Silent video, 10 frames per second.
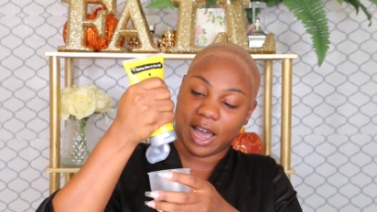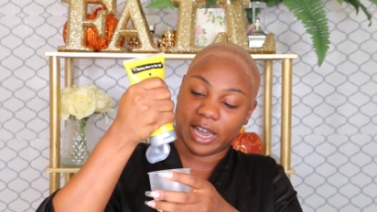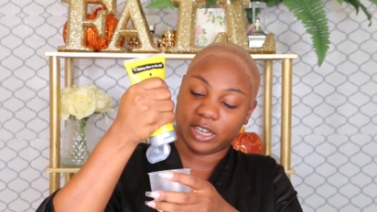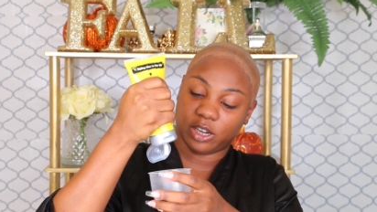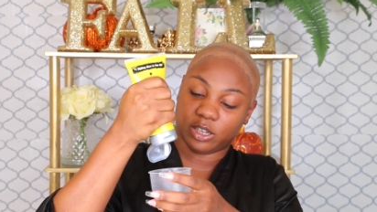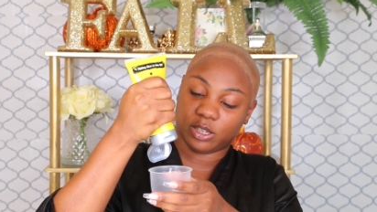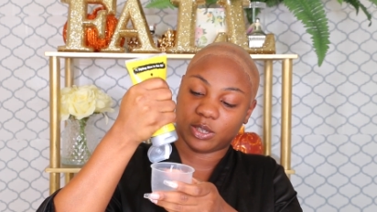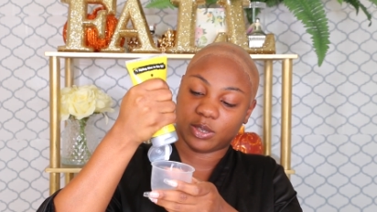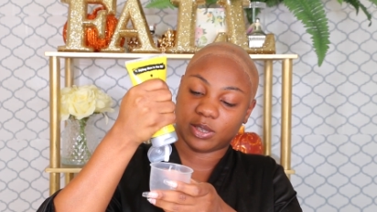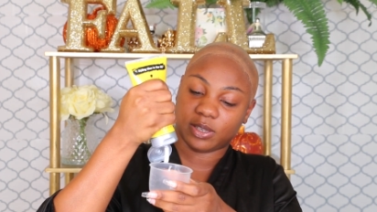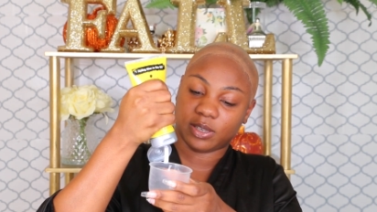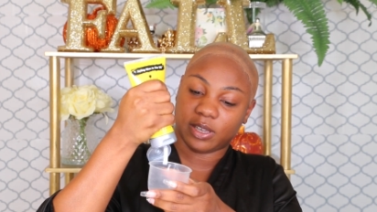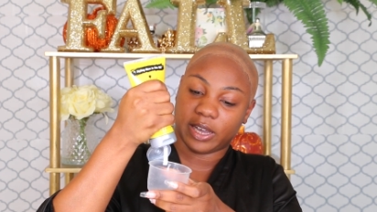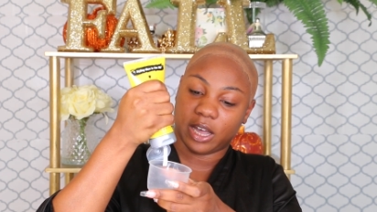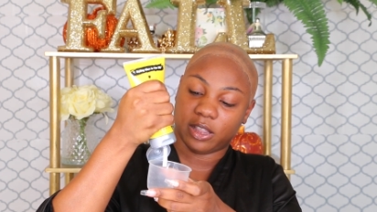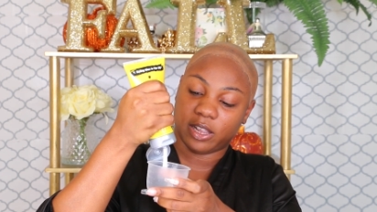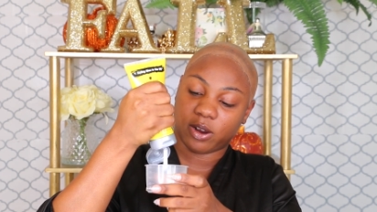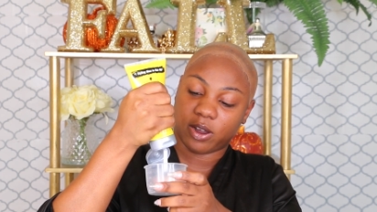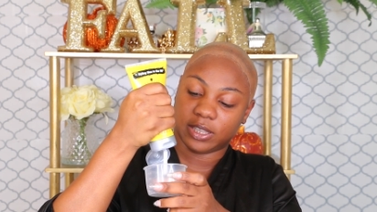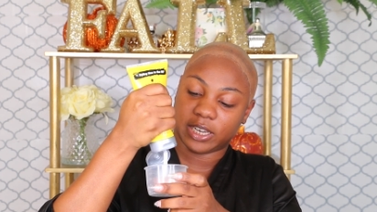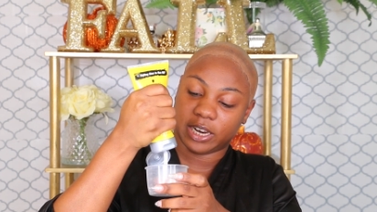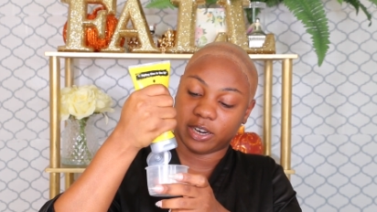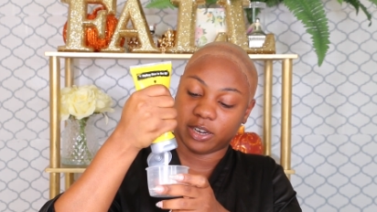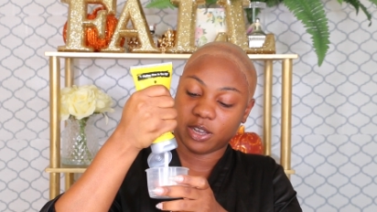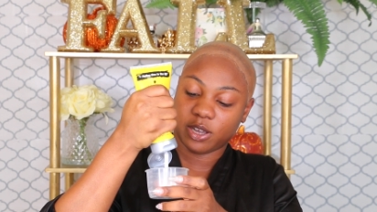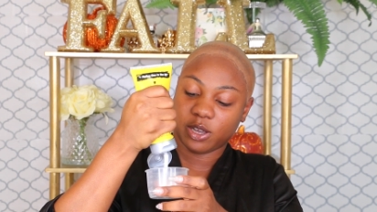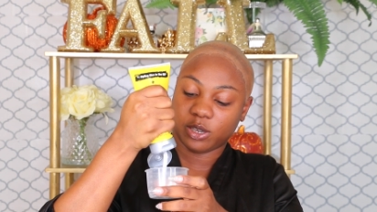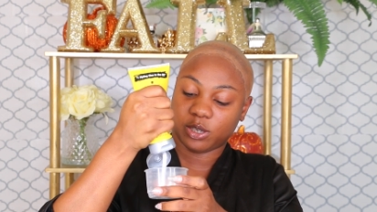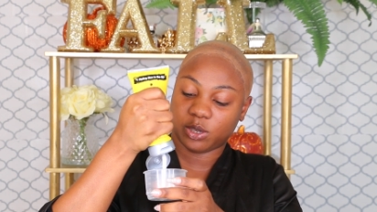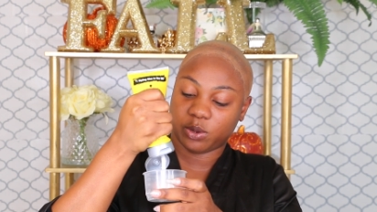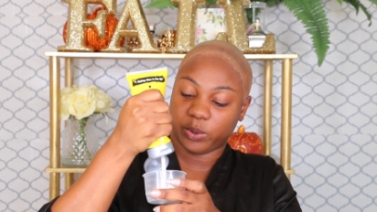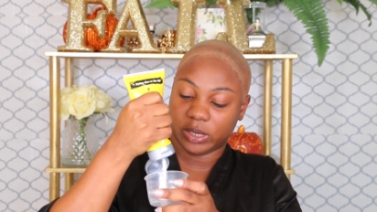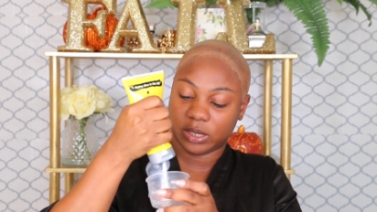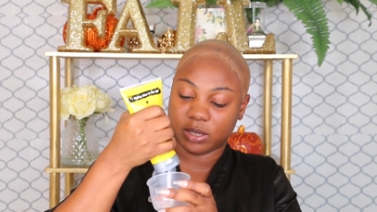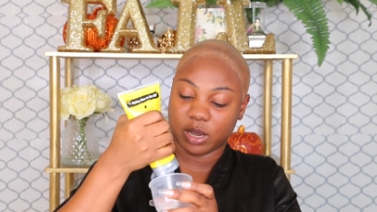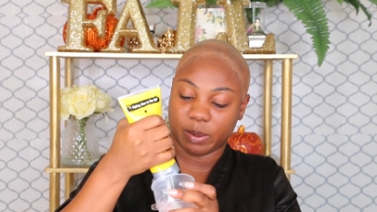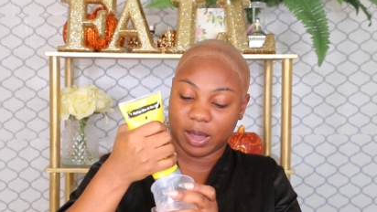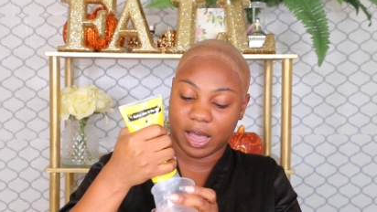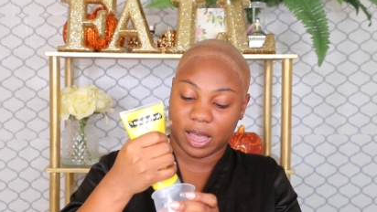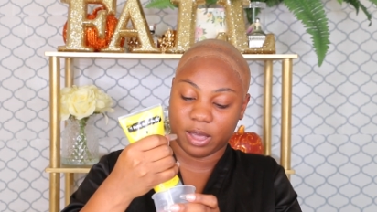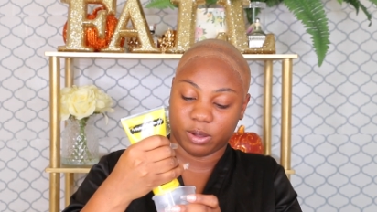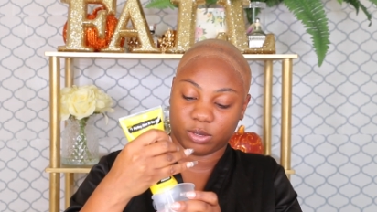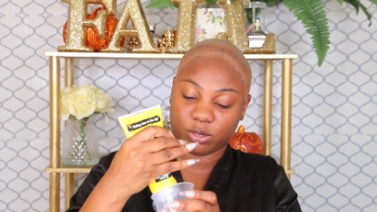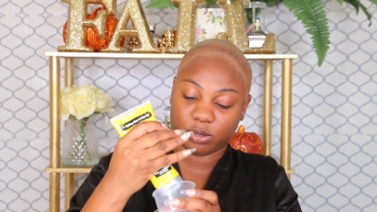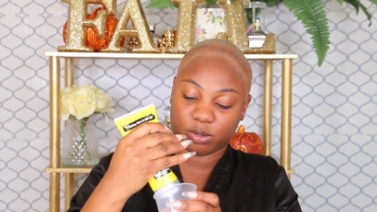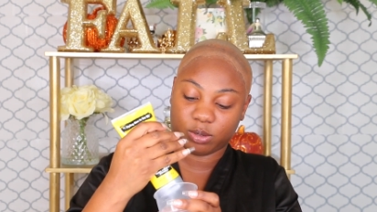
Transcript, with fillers: I just get a little container, squeeze some out